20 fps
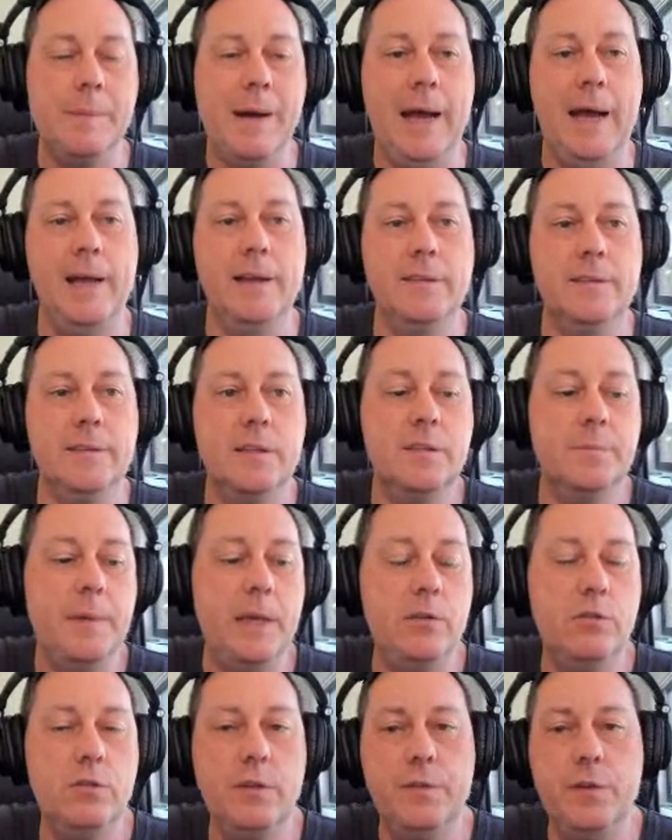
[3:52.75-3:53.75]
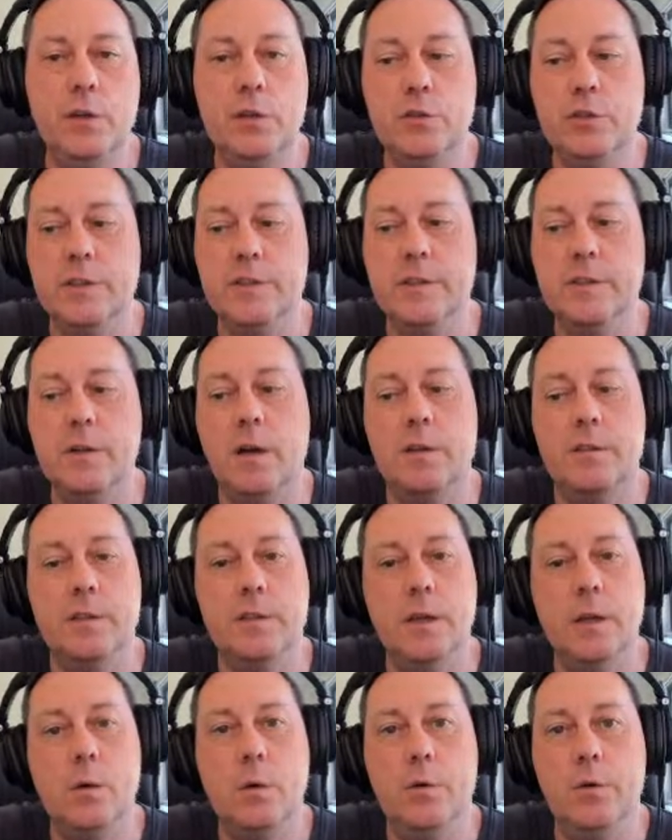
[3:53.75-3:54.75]
ask, especially if you're just
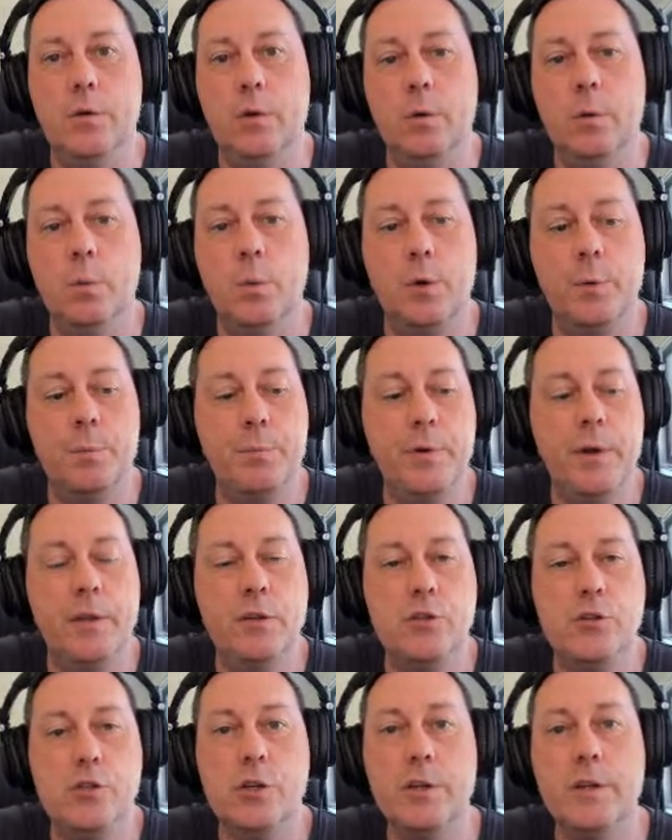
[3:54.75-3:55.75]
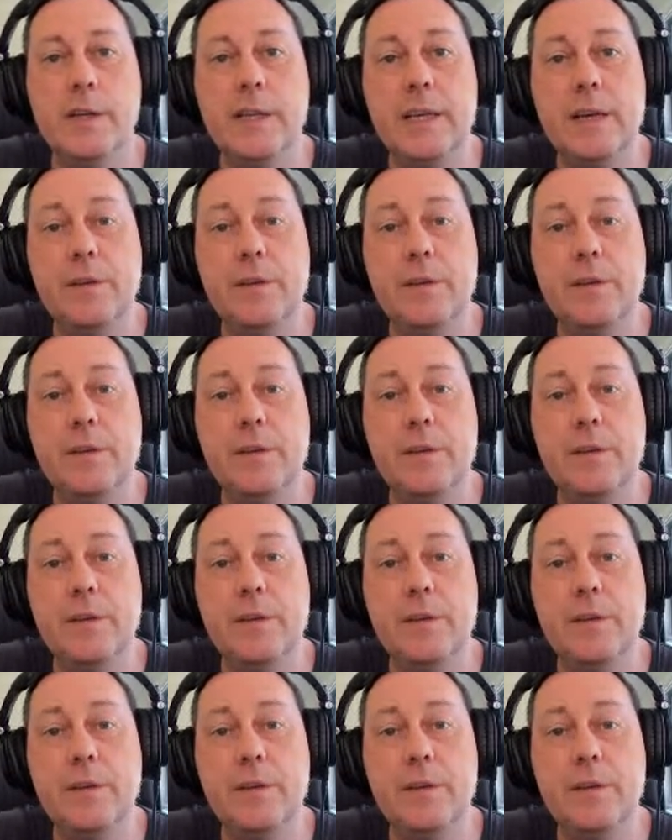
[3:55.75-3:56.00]
starting out on your WordPress journey,